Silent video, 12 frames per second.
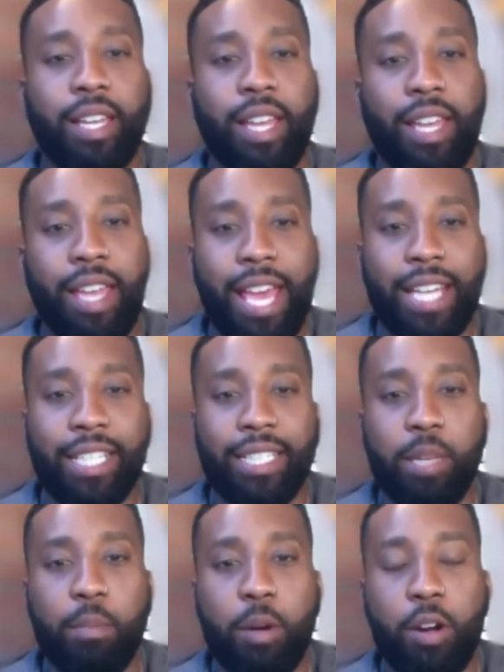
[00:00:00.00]
Okay, Anna
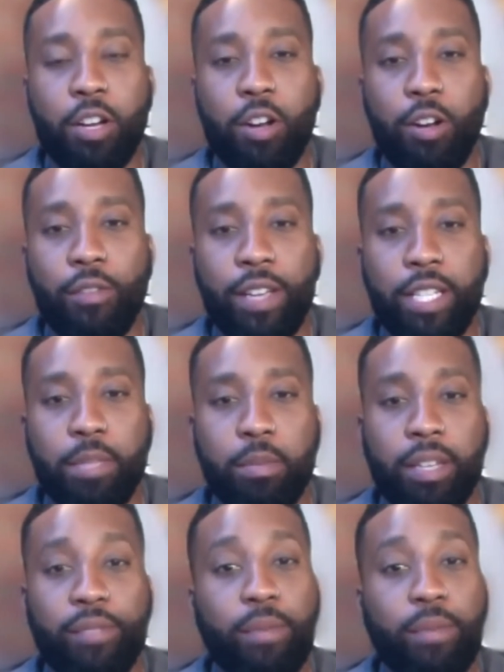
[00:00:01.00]
Lee Parker on Facebook,